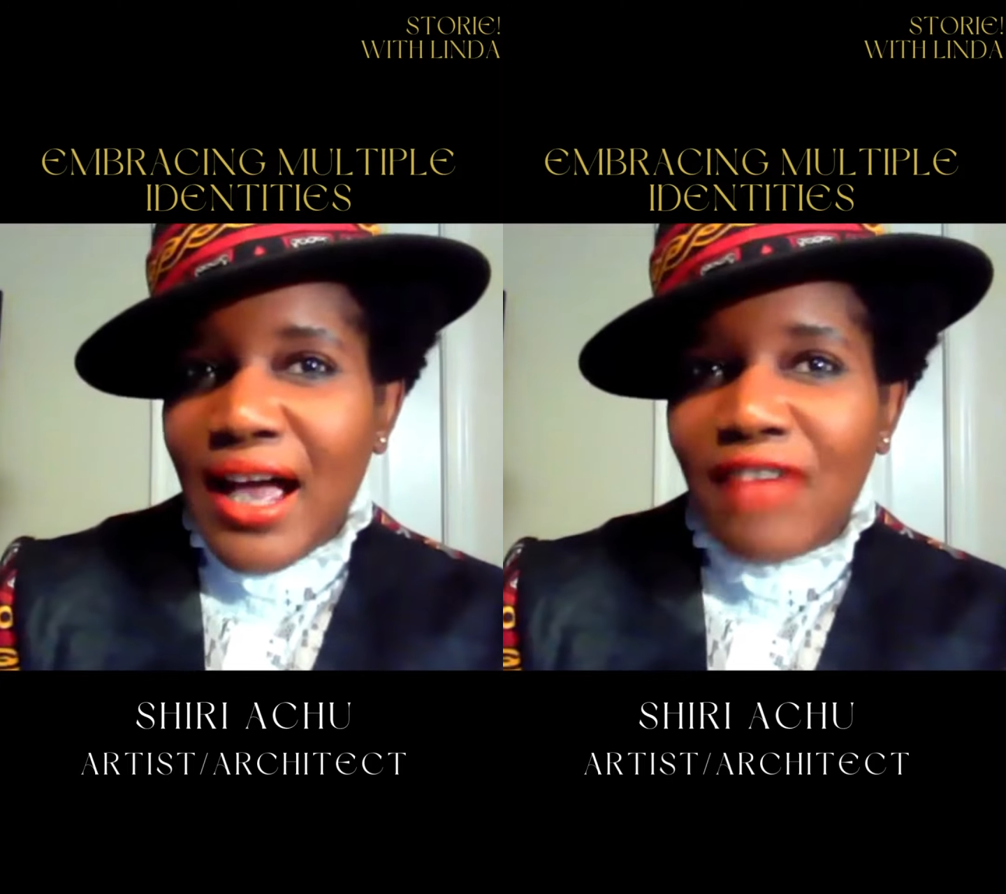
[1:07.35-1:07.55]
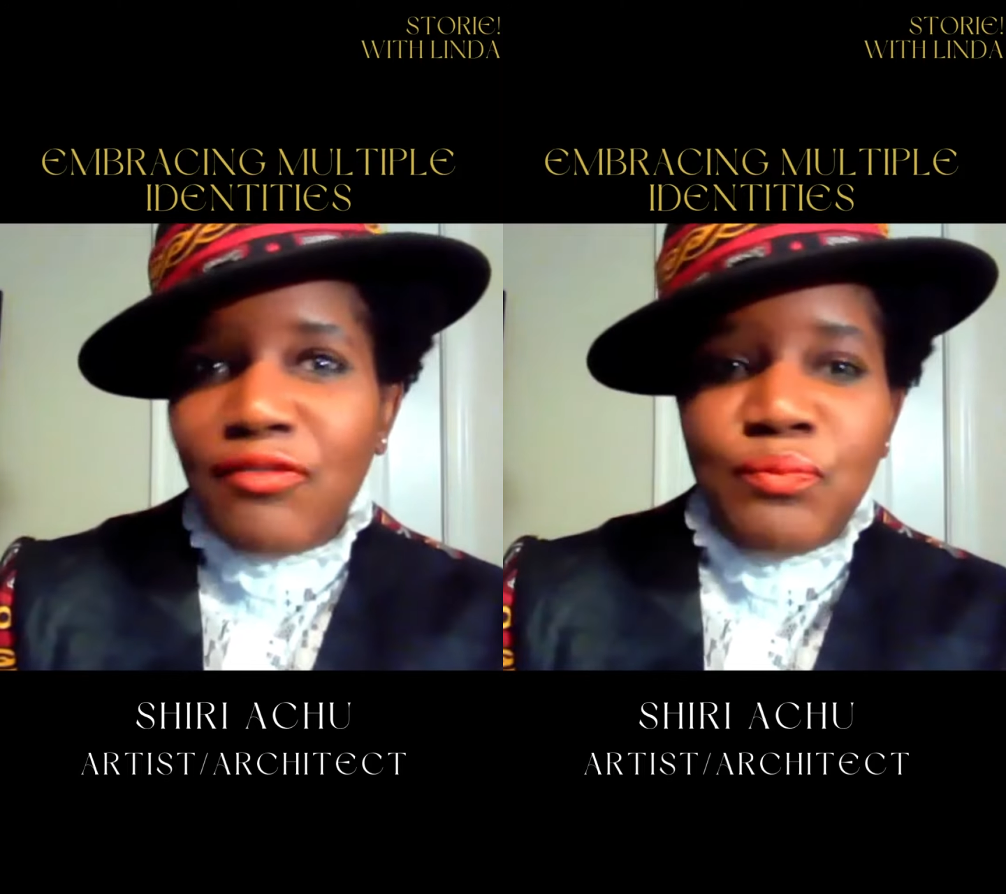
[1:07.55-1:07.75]

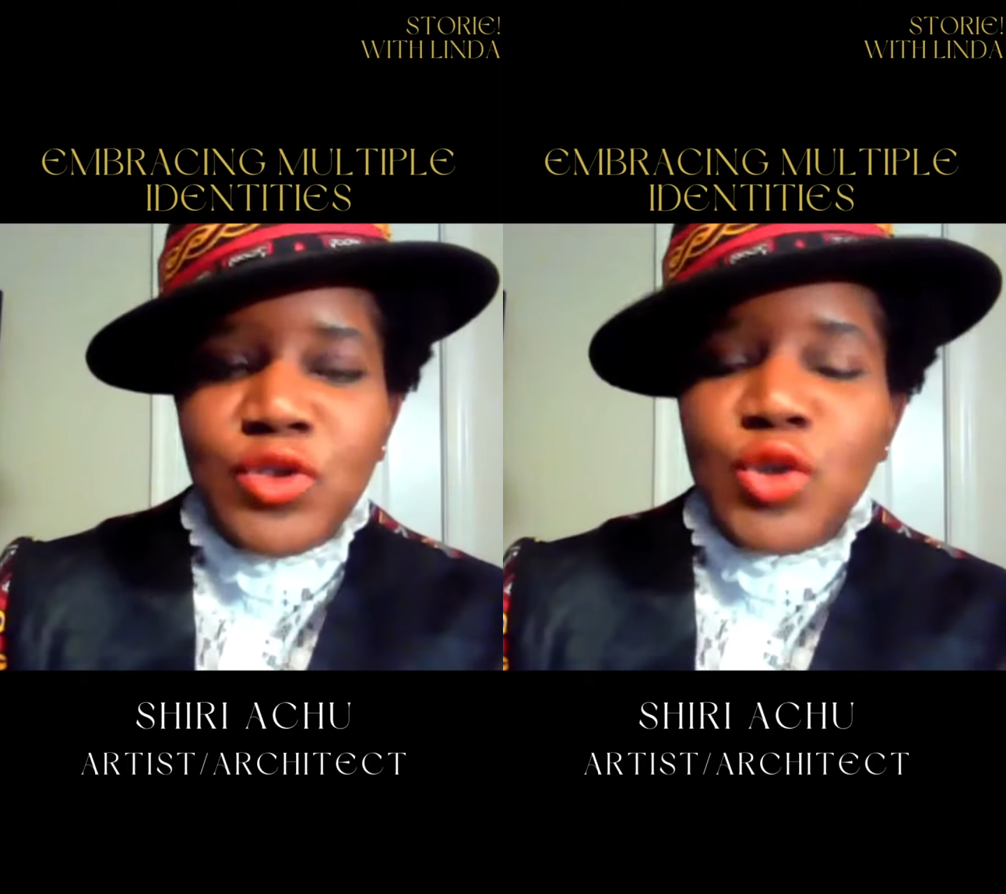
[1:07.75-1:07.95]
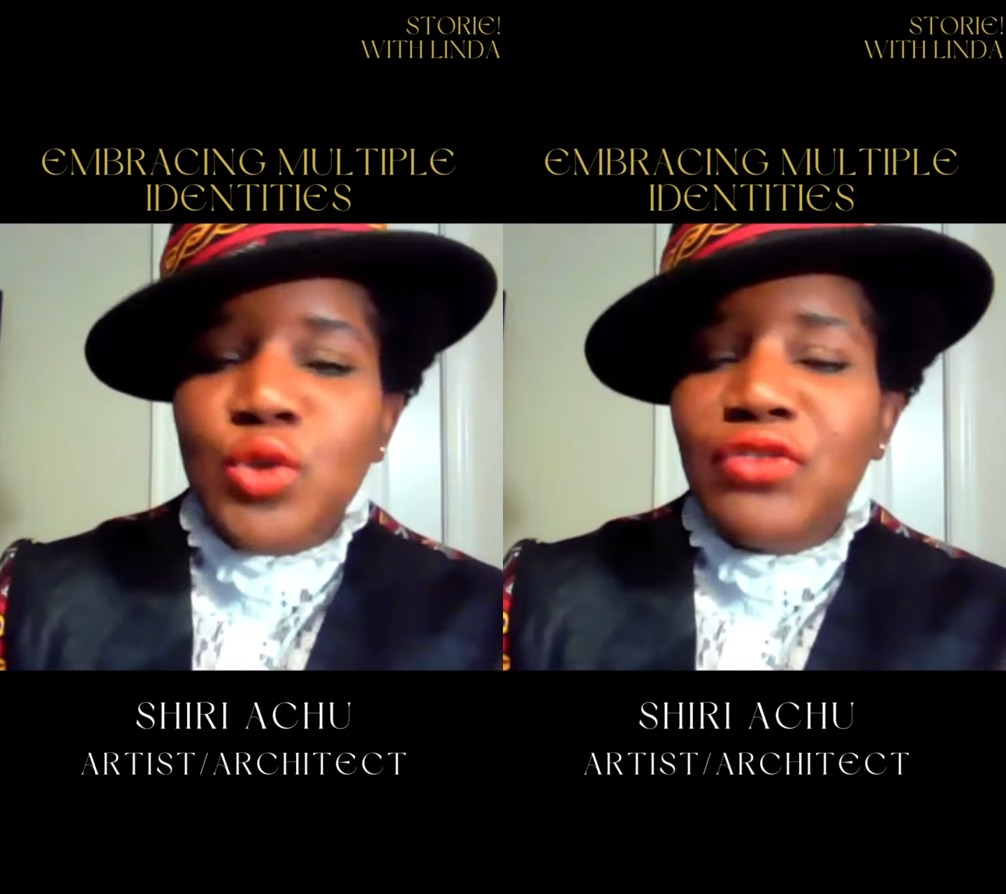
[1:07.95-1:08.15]
have
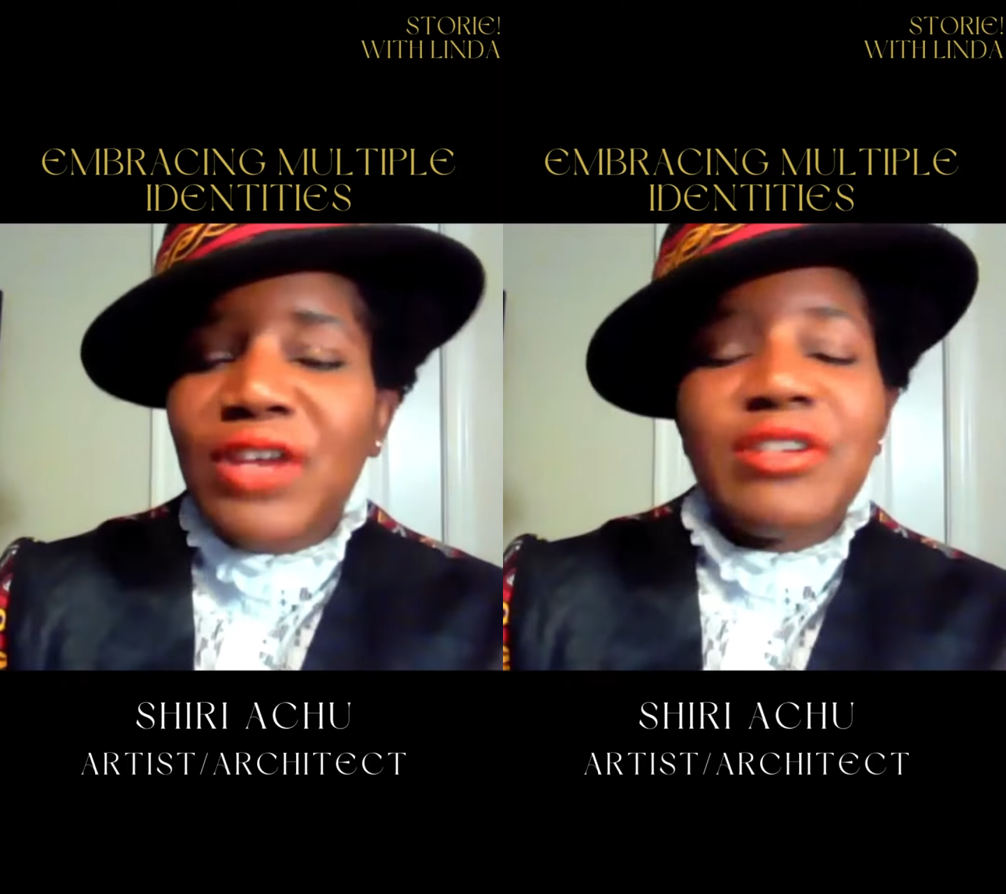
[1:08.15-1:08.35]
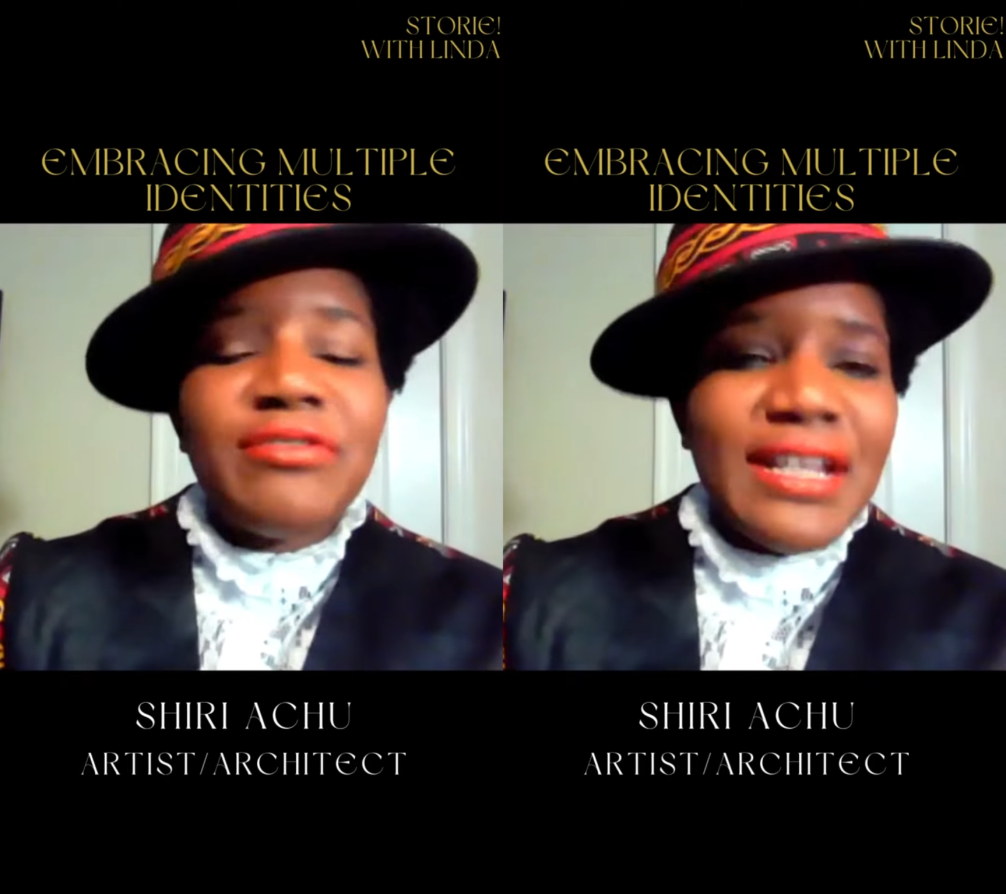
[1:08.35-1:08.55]
two
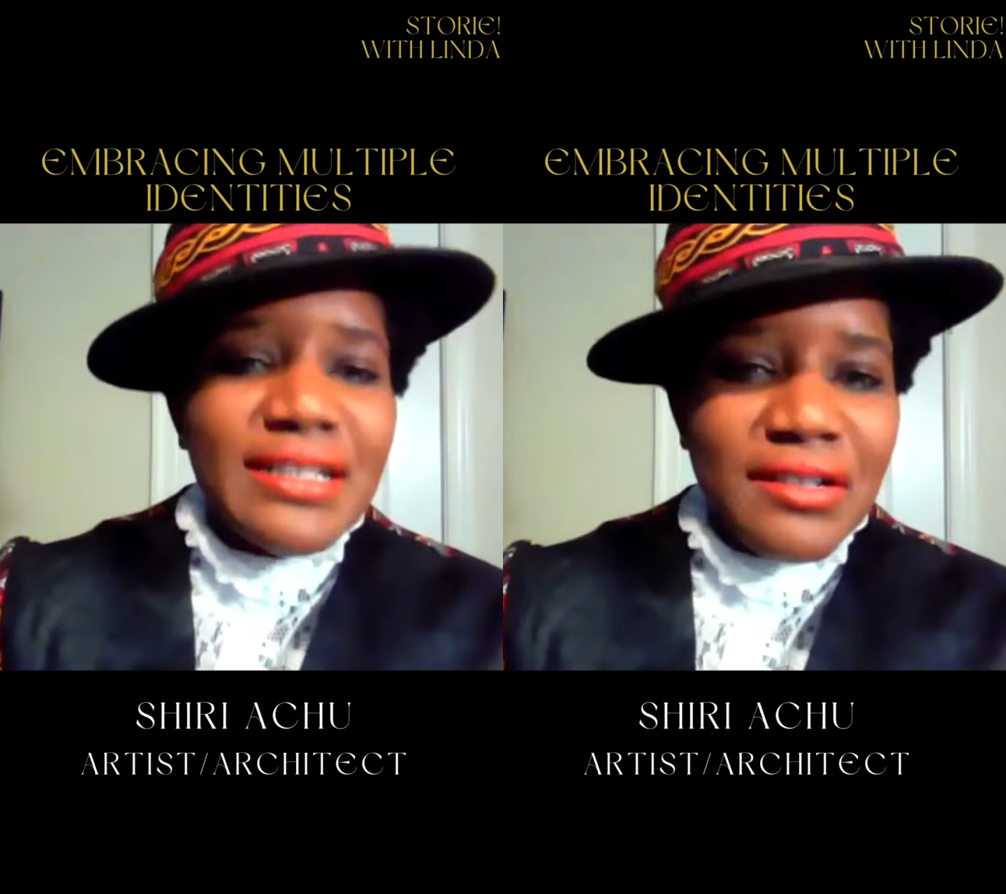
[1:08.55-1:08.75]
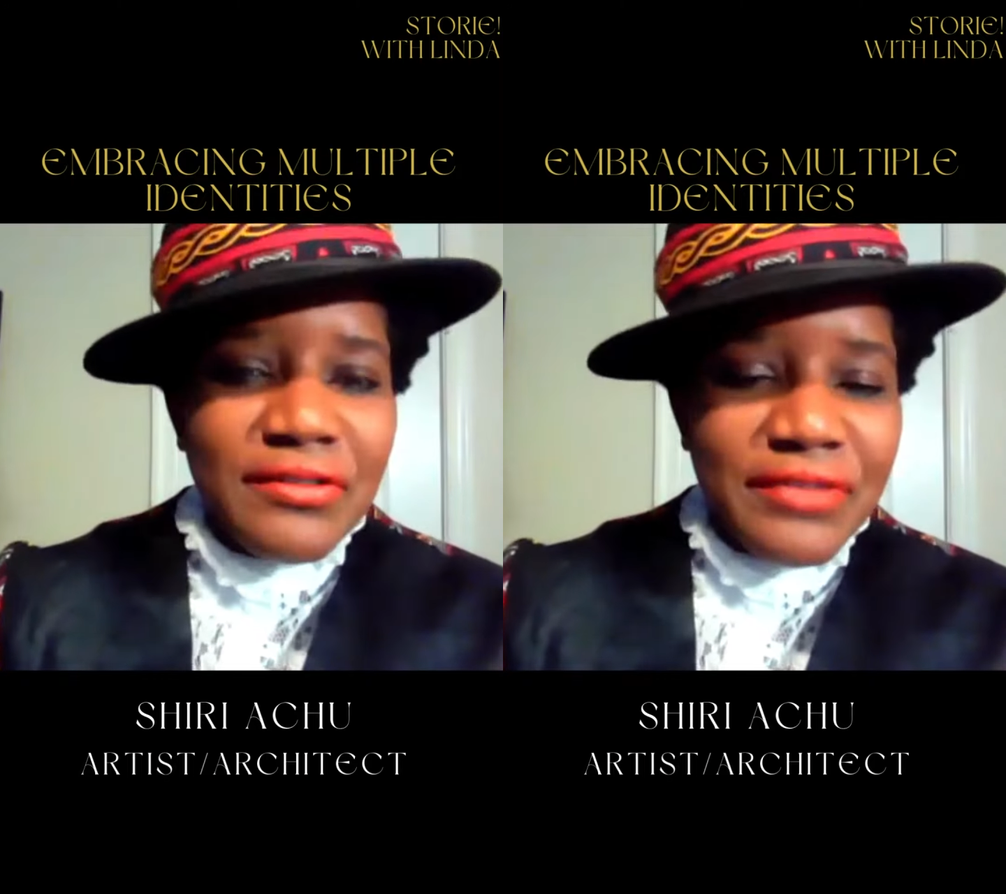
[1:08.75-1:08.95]
very
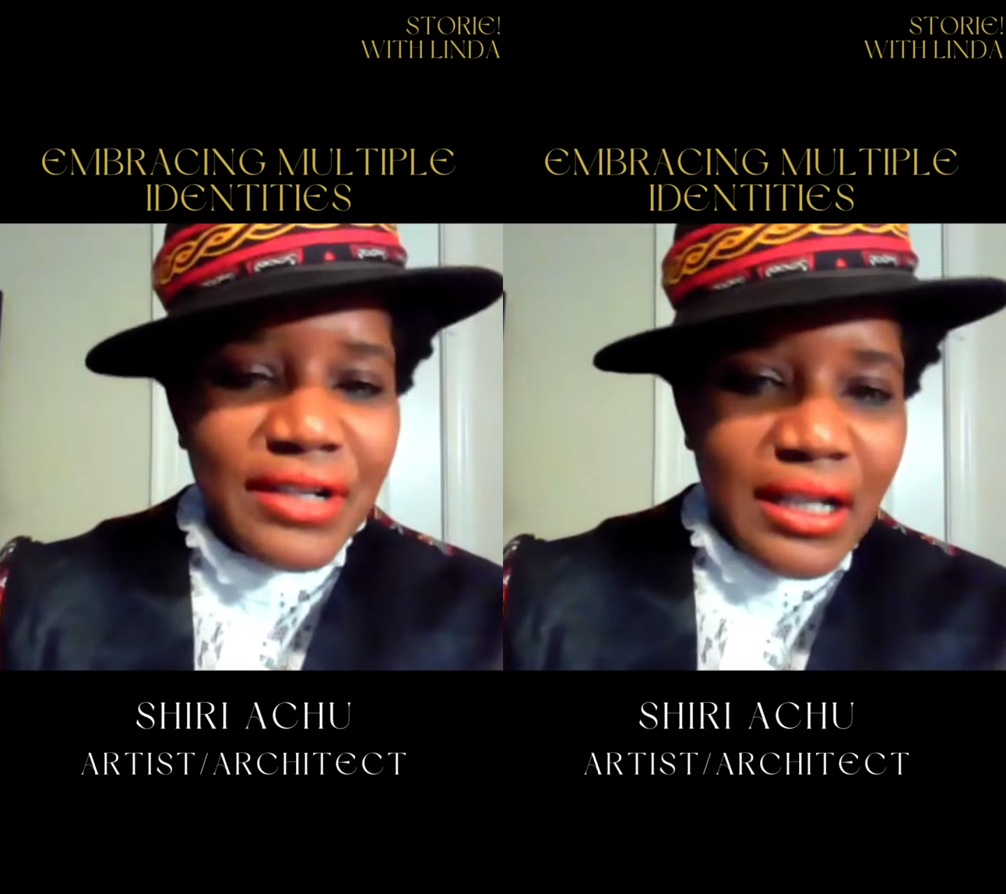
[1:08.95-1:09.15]
creative